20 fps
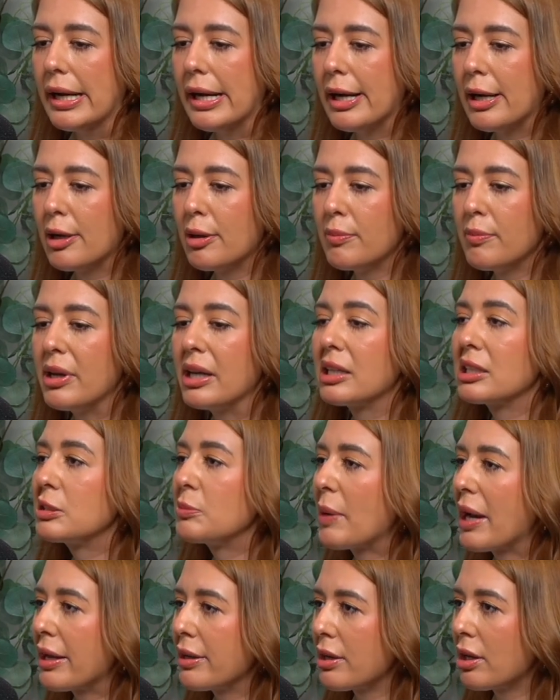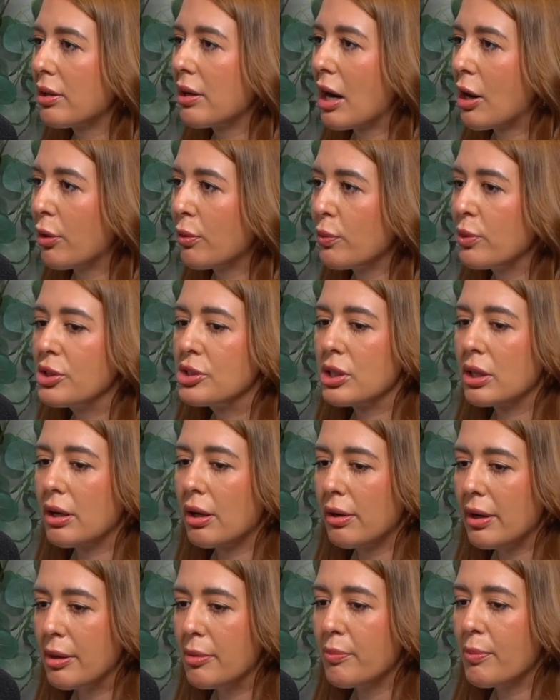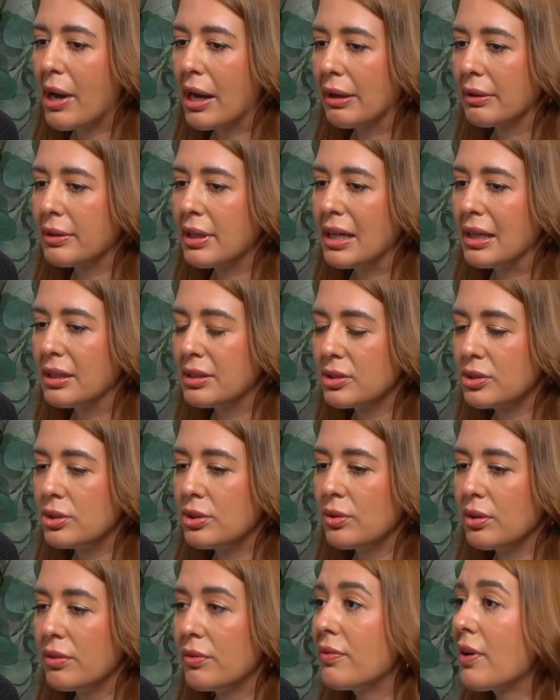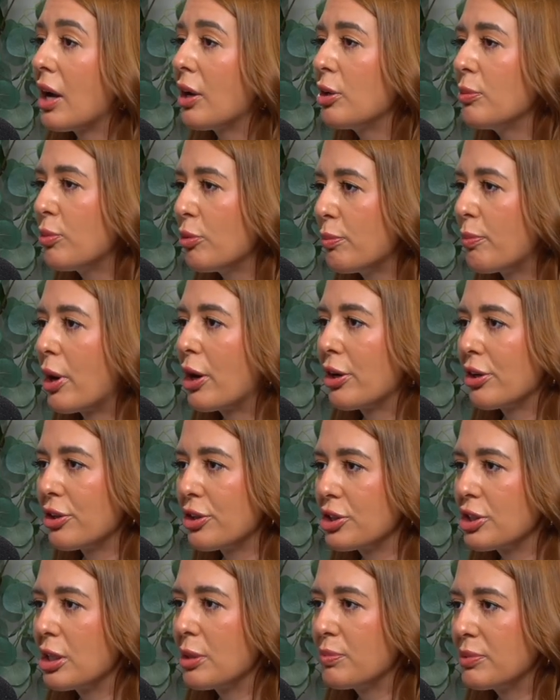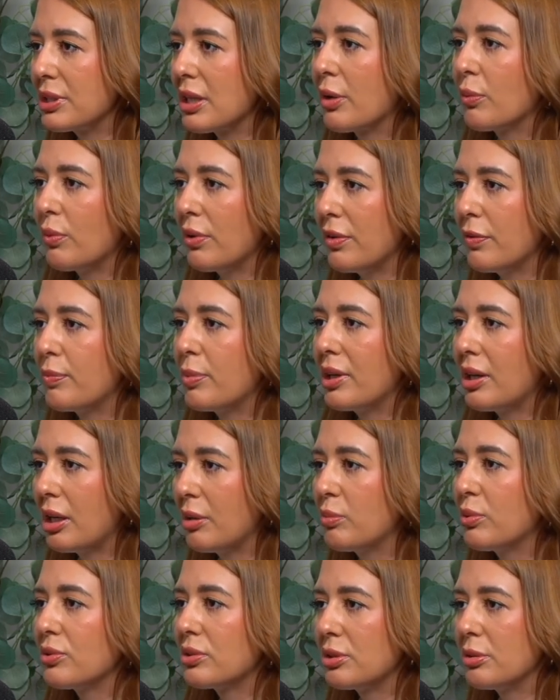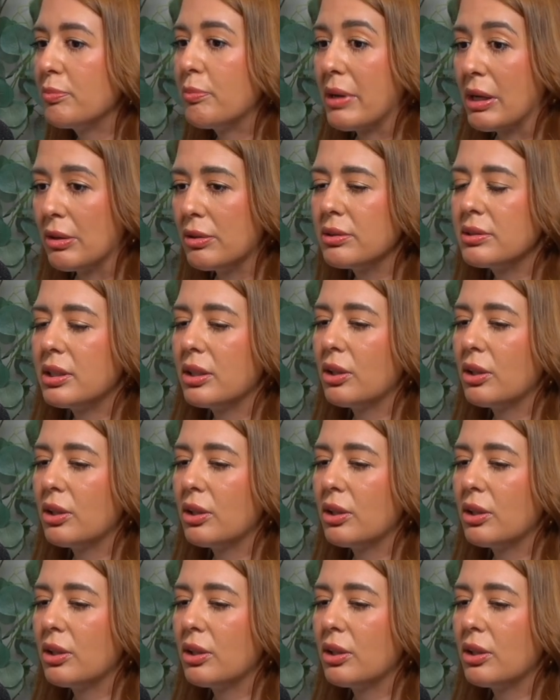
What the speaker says: expand our outreach and our impact thanks to the valuable partnerships that we've been able to build,